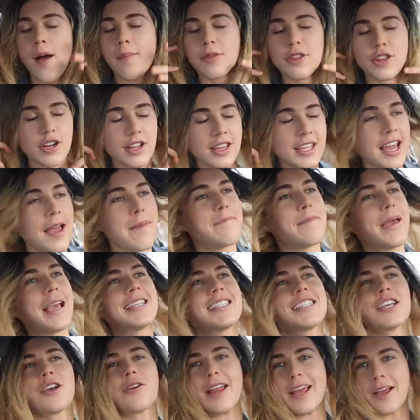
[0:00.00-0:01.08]
I'm literally a
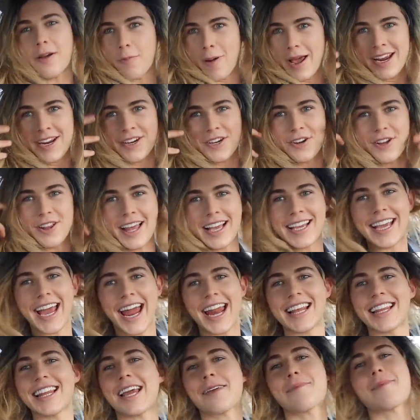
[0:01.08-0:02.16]
basic, like, white girl, like,
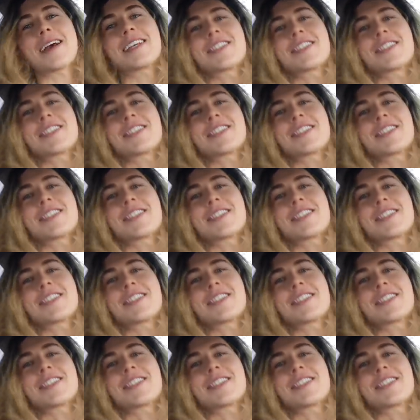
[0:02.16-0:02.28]
getting, like,